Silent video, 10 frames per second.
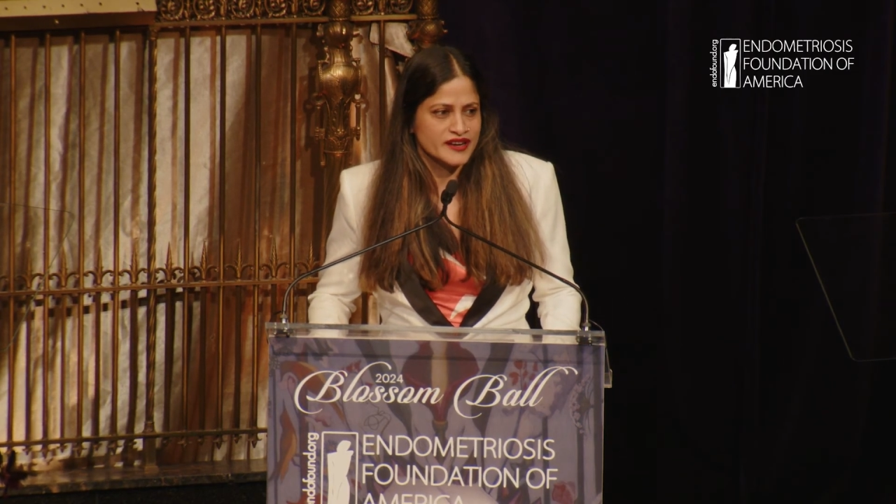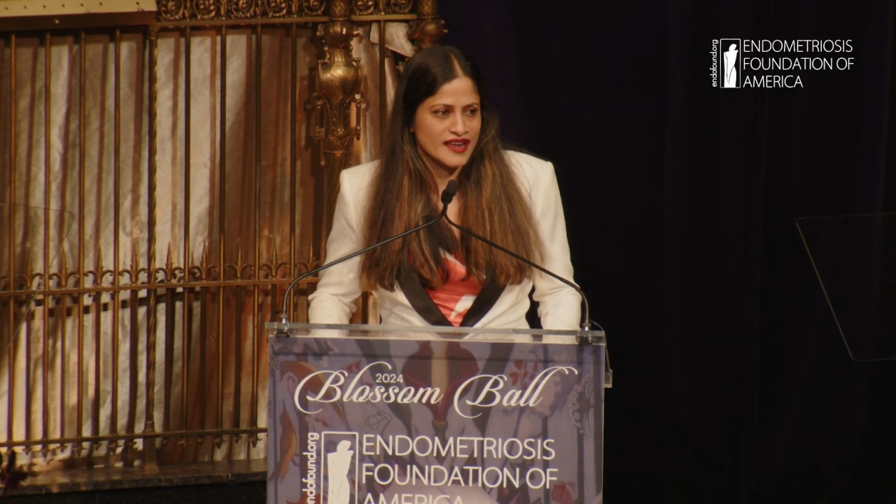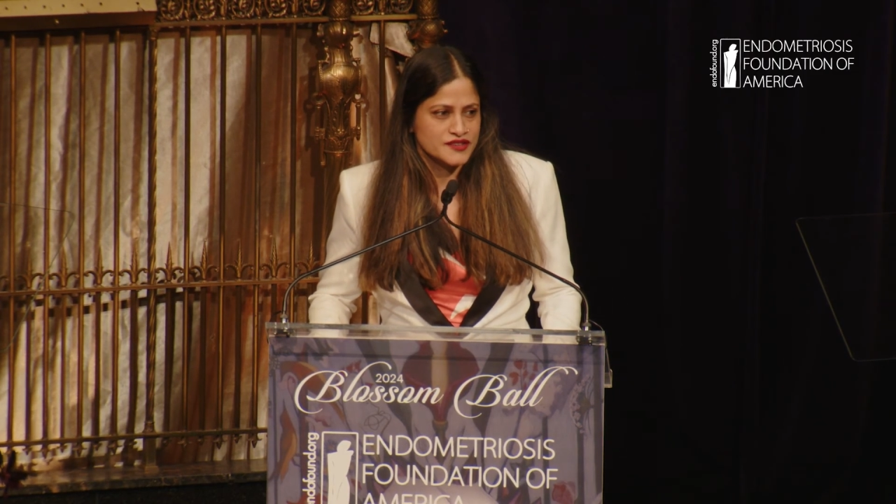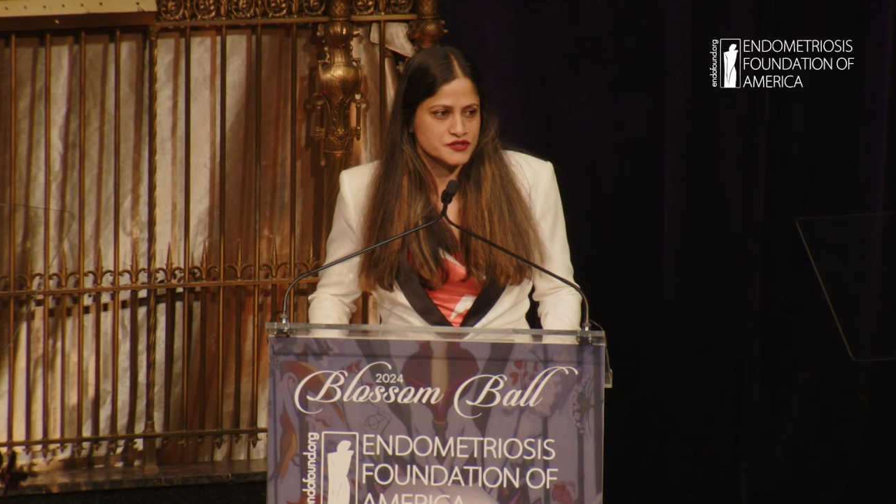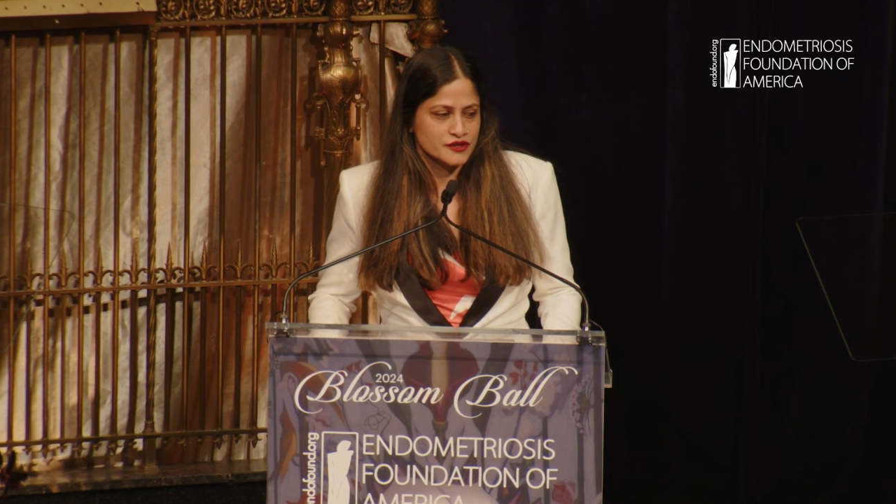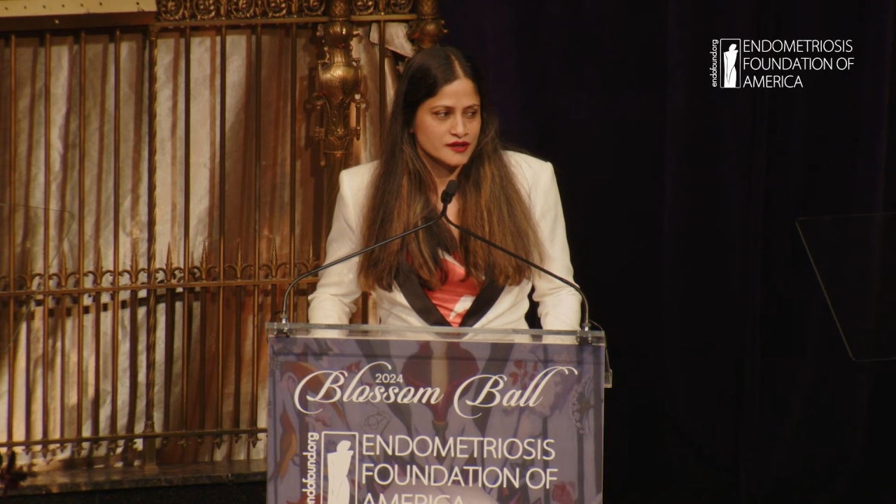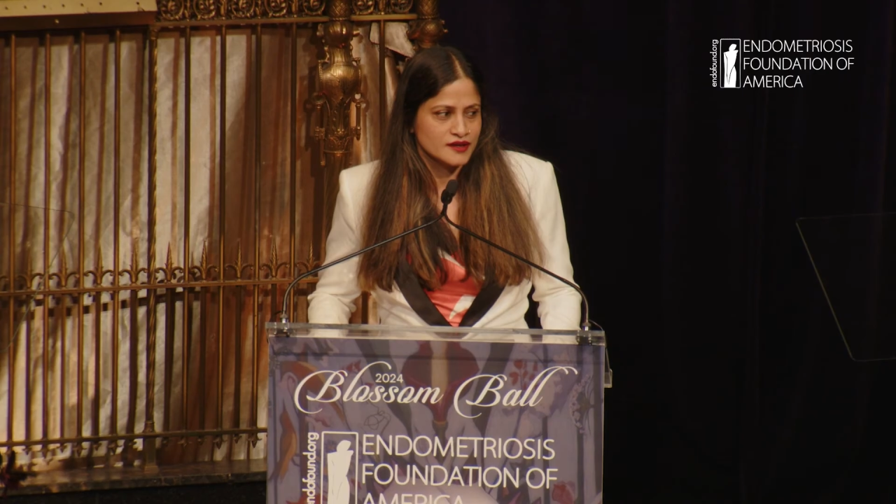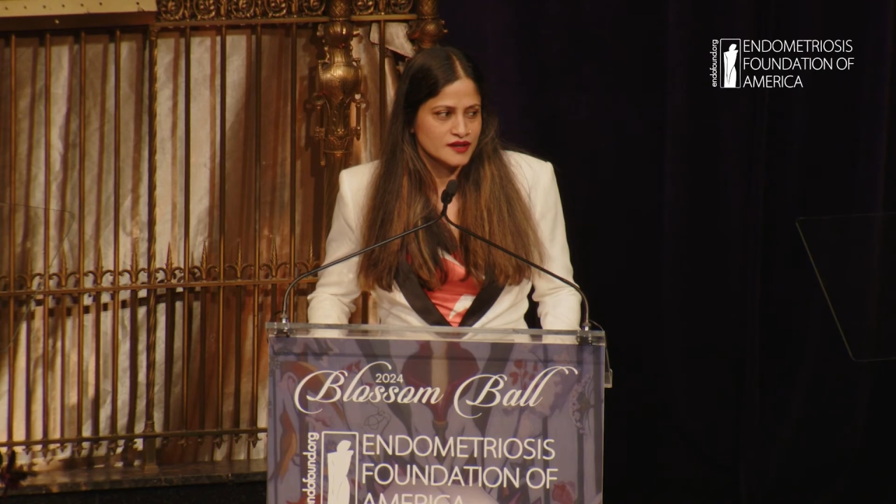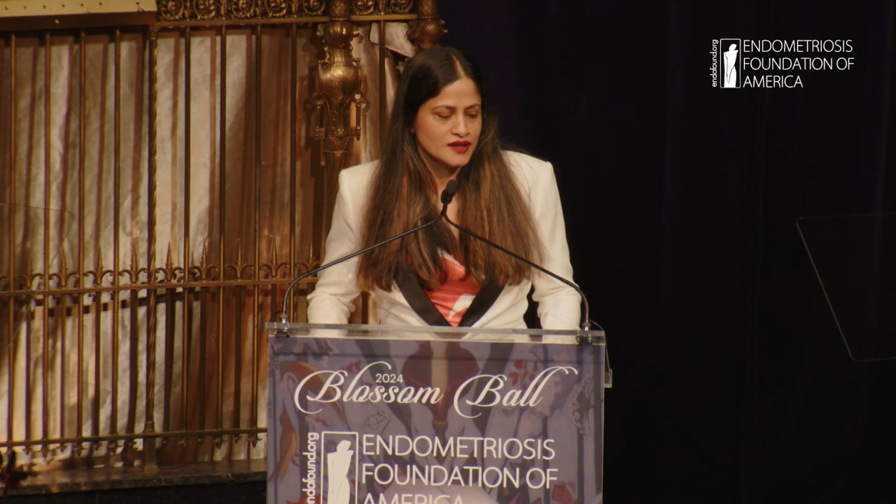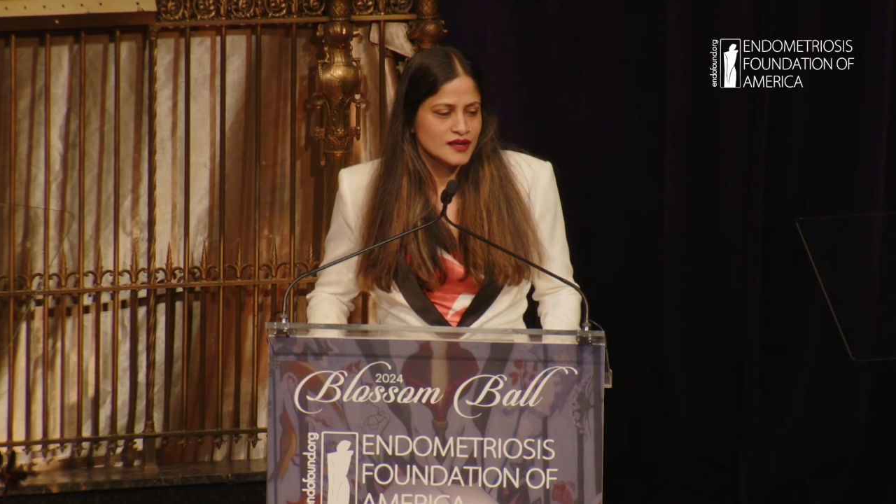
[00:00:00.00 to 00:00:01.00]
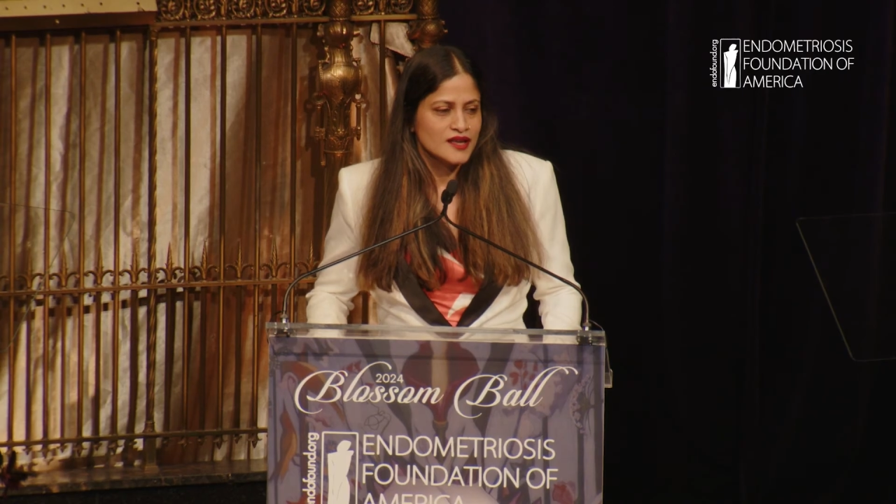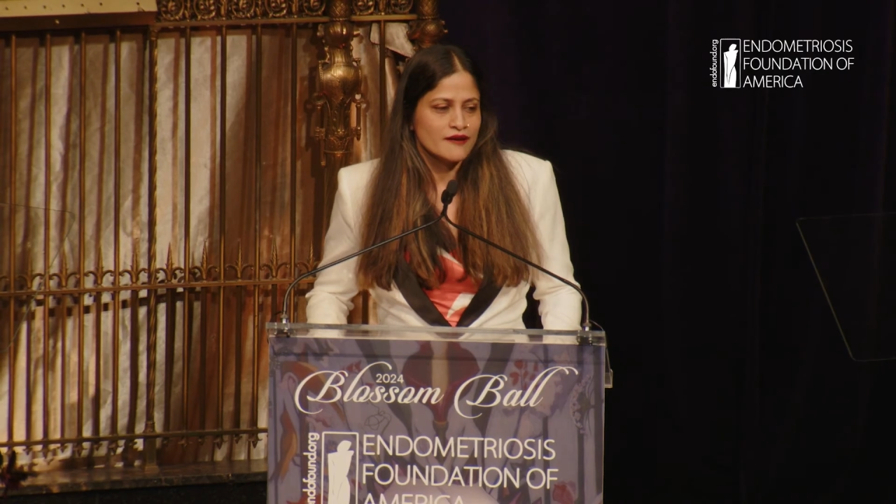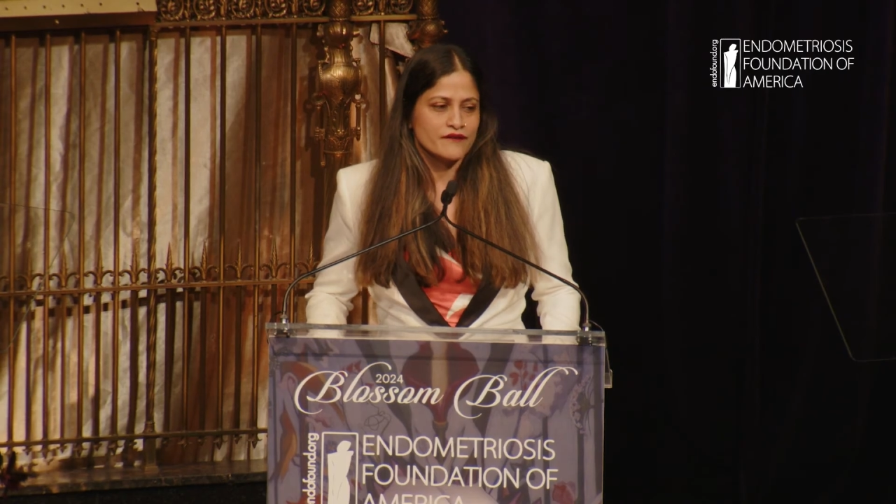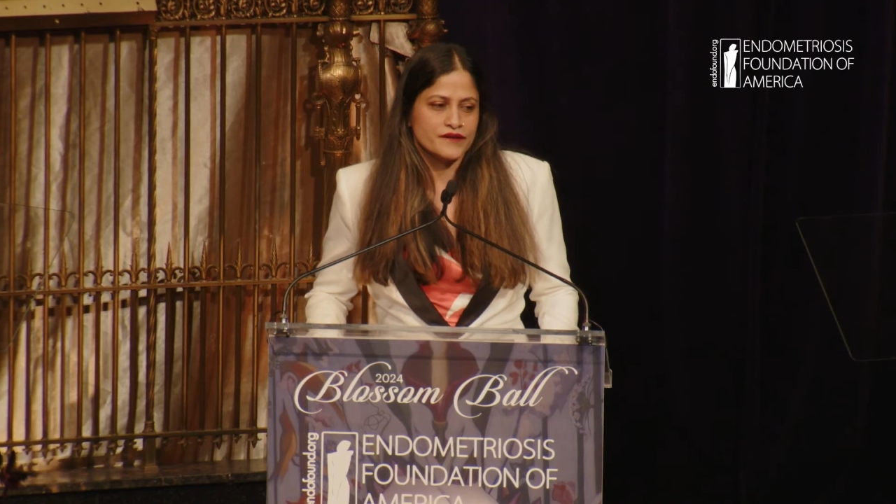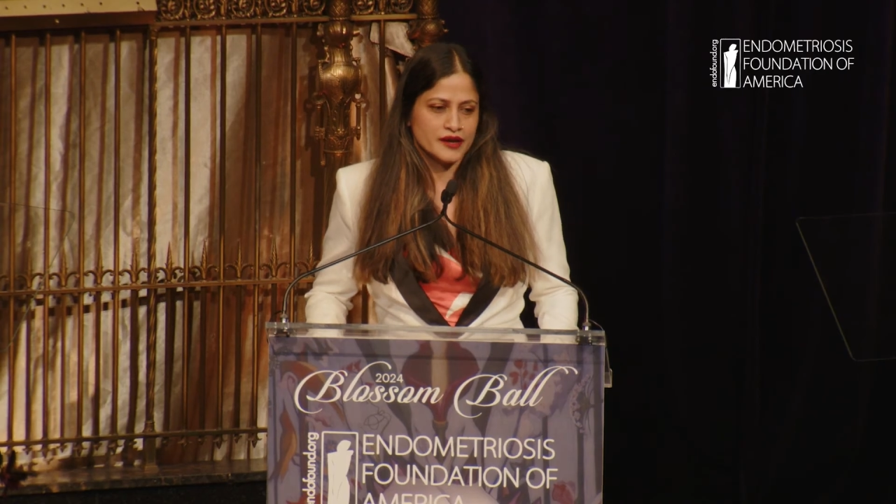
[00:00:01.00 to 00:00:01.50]
answer.
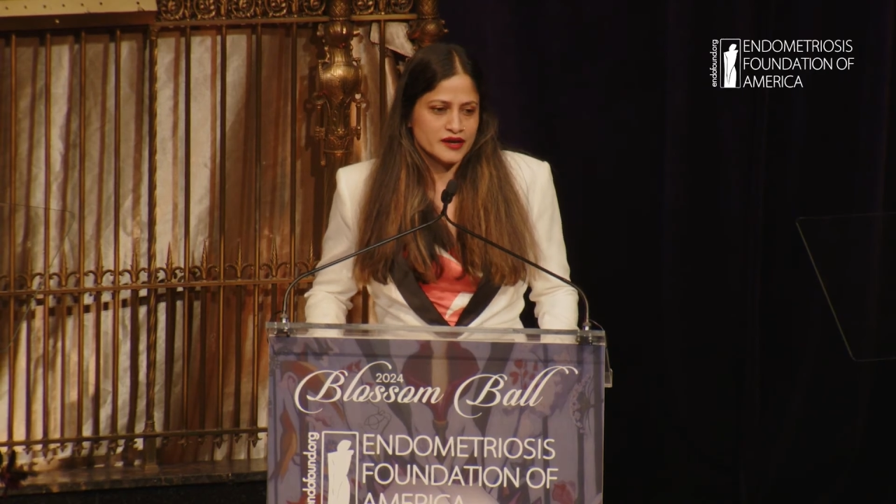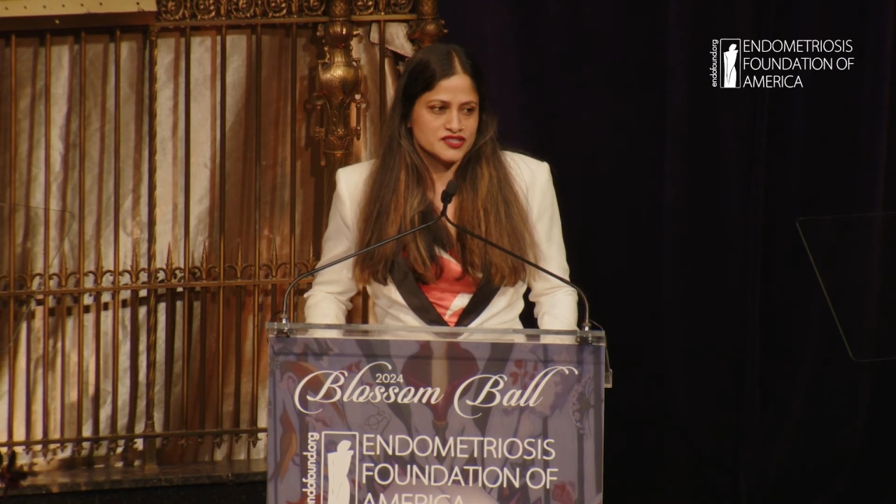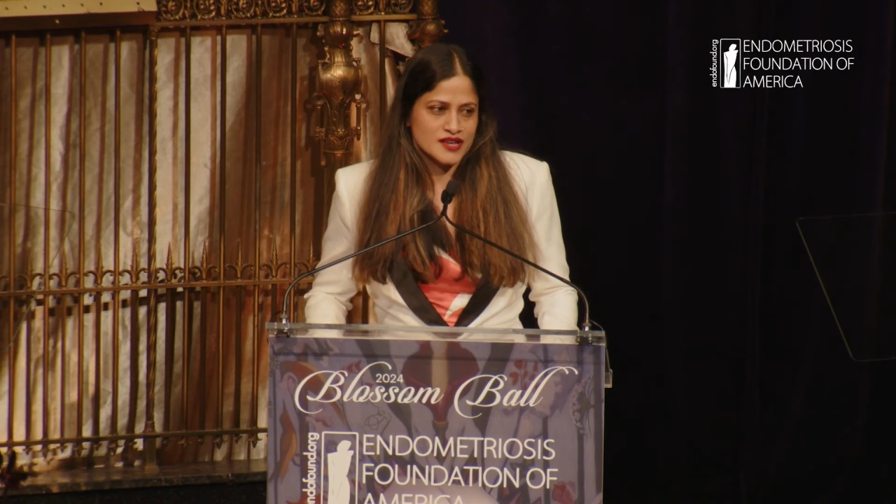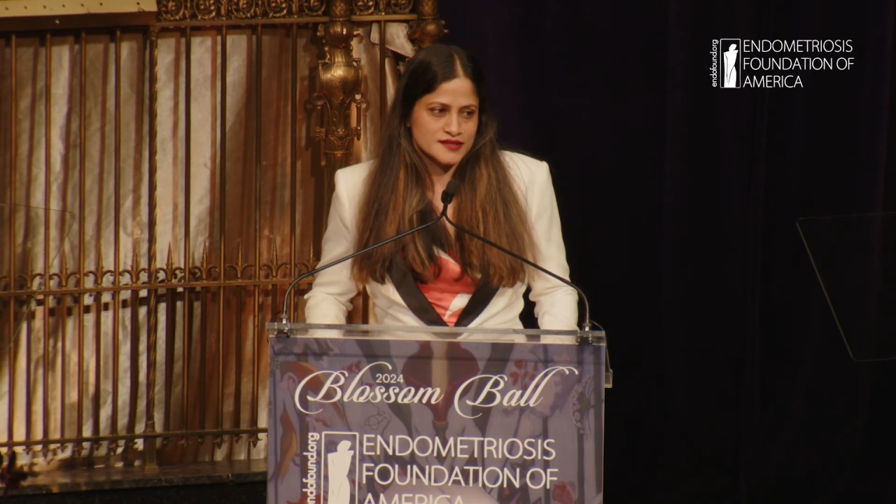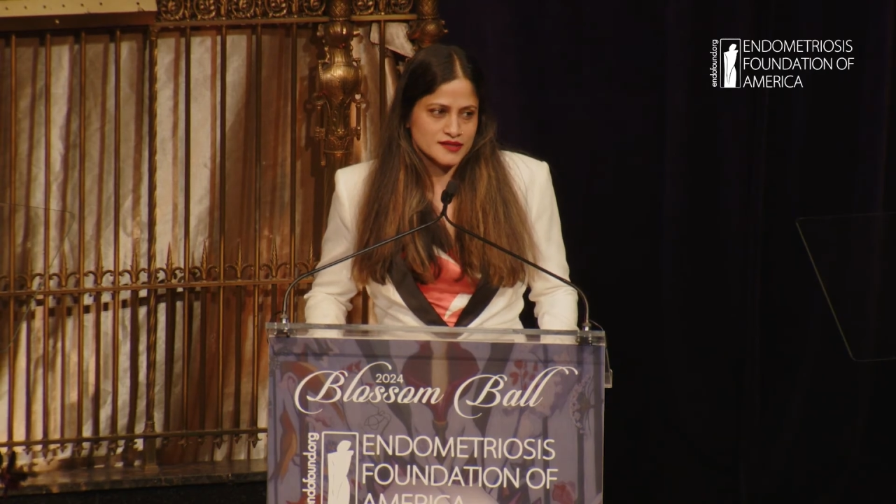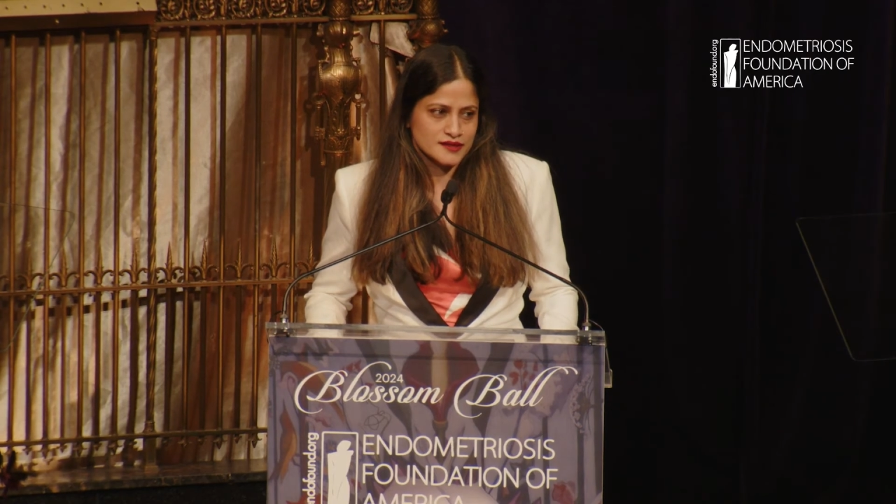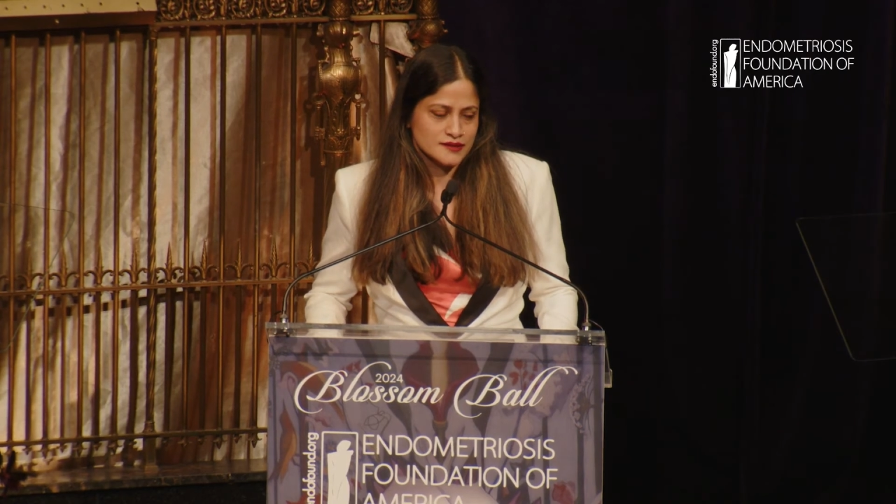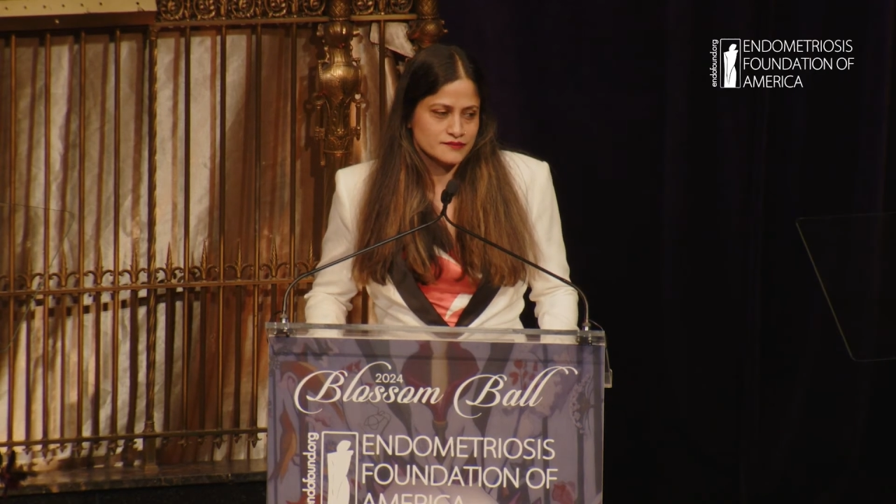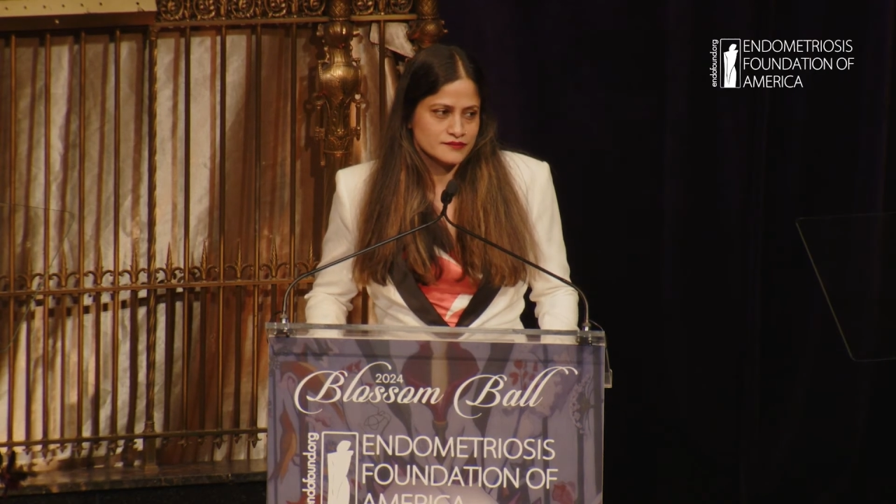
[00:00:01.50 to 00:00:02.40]
Very Jetsons.